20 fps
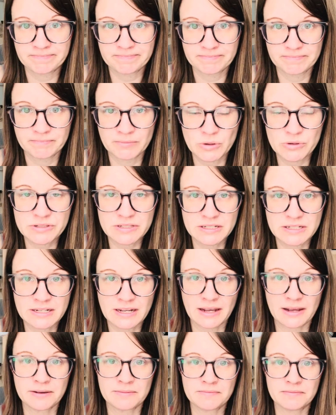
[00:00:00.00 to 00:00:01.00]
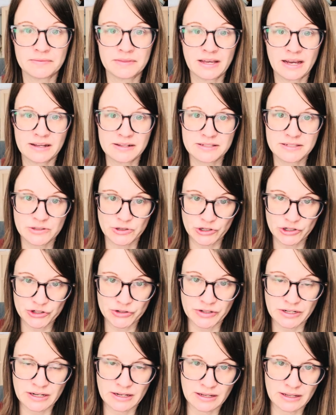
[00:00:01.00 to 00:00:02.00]
most of the time that
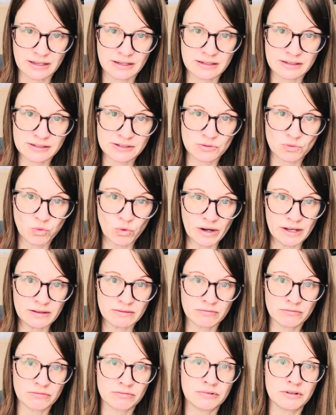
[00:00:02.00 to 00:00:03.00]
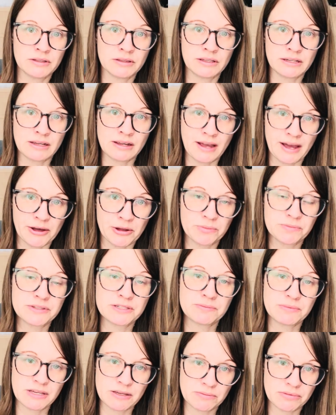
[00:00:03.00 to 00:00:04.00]
surgery is what really helps
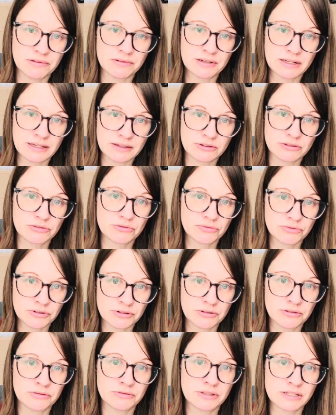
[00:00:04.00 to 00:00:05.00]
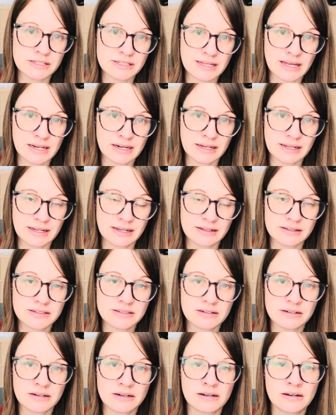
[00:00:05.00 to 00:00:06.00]
people get through this kind of
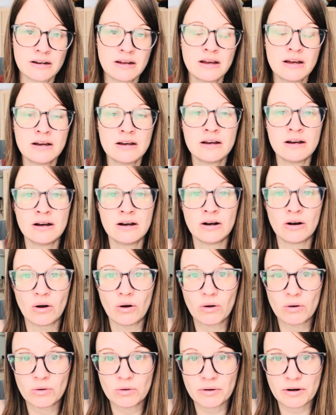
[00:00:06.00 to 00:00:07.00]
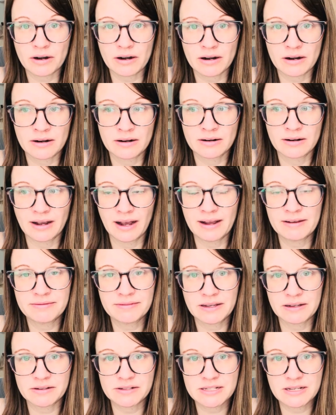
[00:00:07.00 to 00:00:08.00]
cancer. Or, I
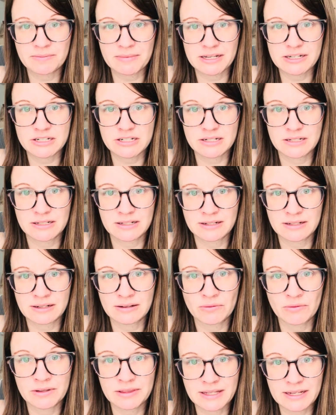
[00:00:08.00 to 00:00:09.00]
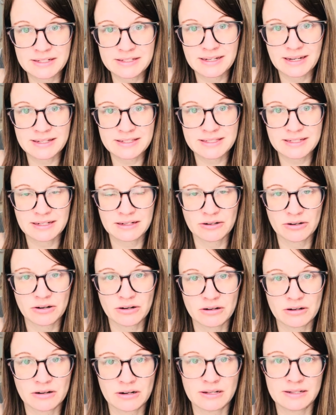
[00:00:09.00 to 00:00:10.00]
failed to mention, when they tested
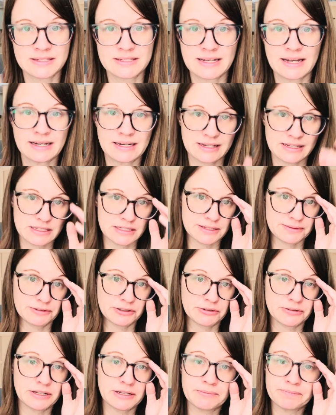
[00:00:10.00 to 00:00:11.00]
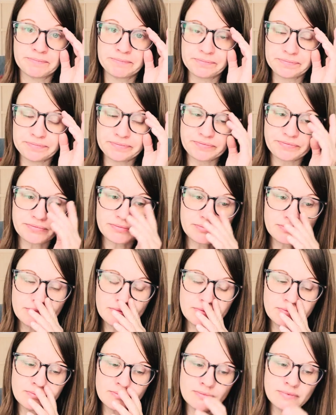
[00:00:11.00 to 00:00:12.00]
her ascites fluid,
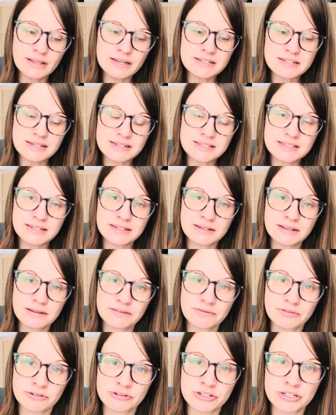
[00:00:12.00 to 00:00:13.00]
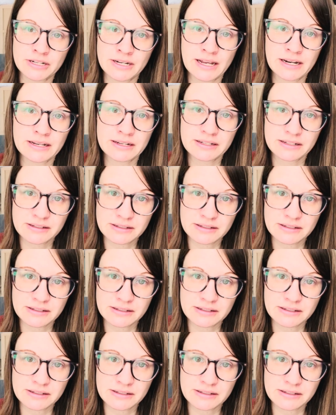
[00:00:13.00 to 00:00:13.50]
they tested it for genetic,